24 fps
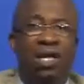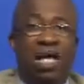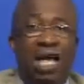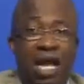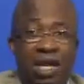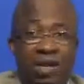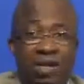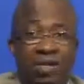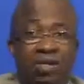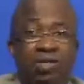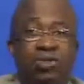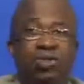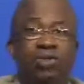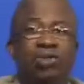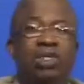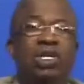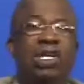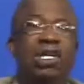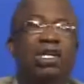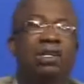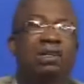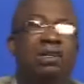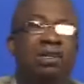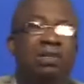And also
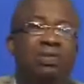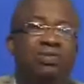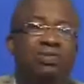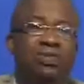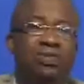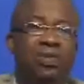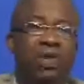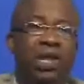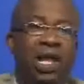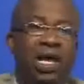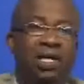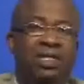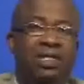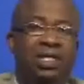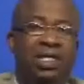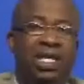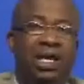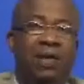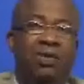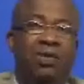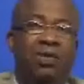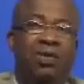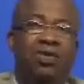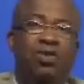the last thing
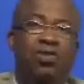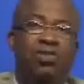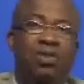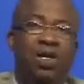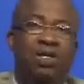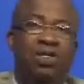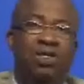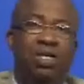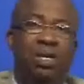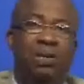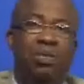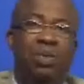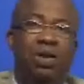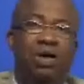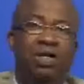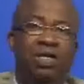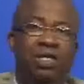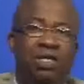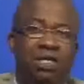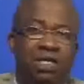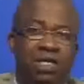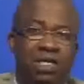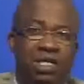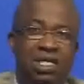I want to mention about
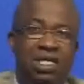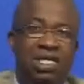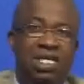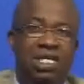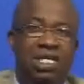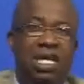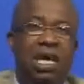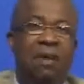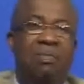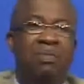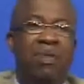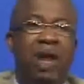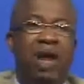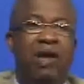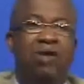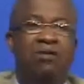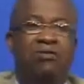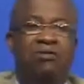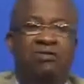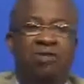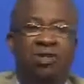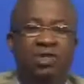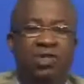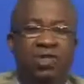is this embryo
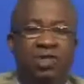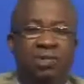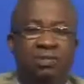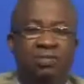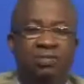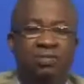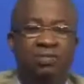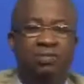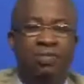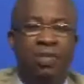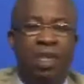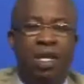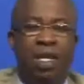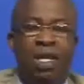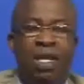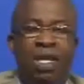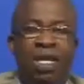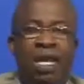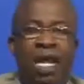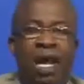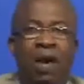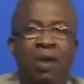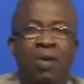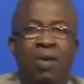freezing.
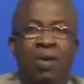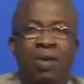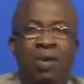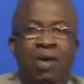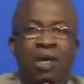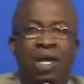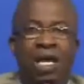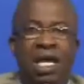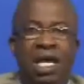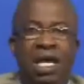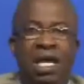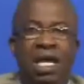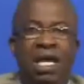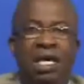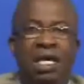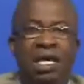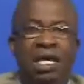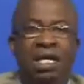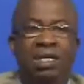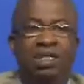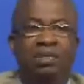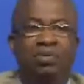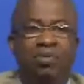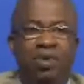Now,
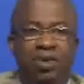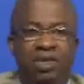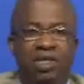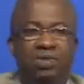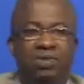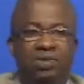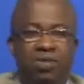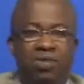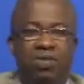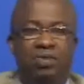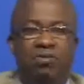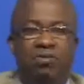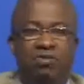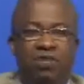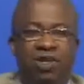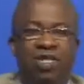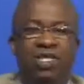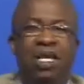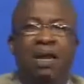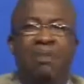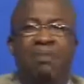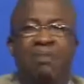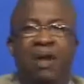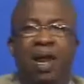it's possible to
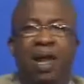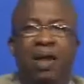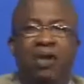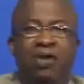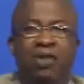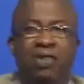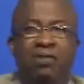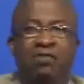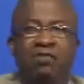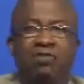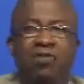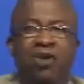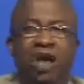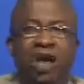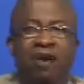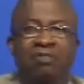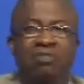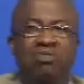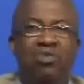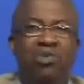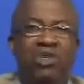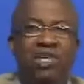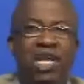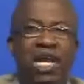freeze embryos. If you have
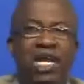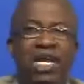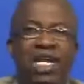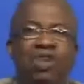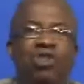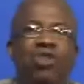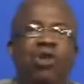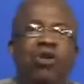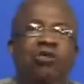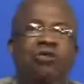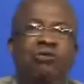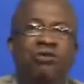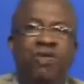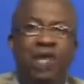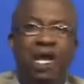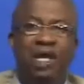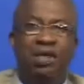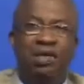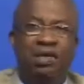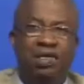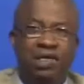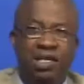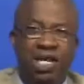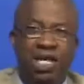more than enough that
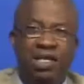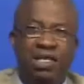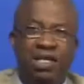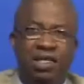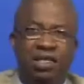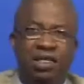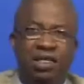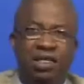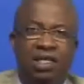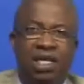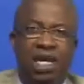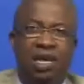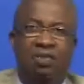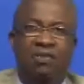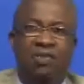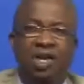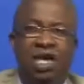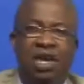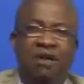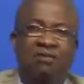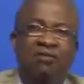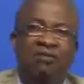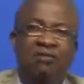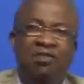is necessary, then we
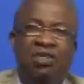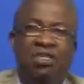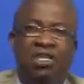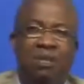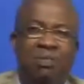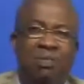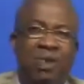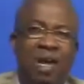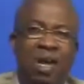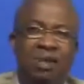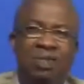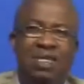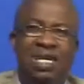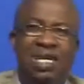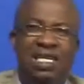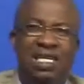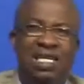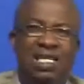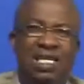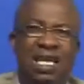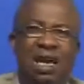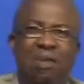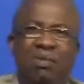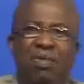can freeze embryos, and
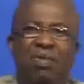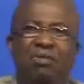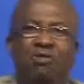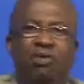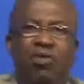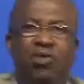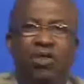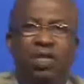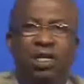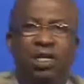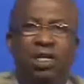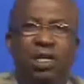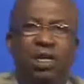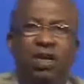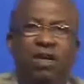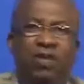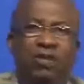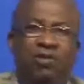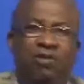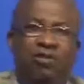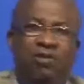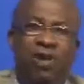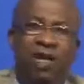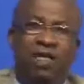this can be frozen
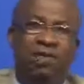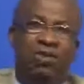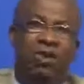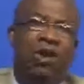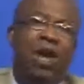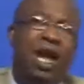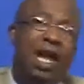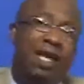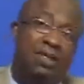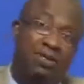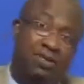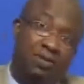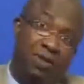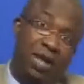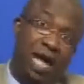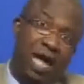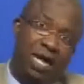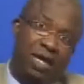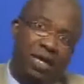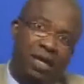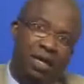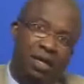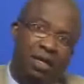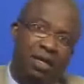for as long as you like.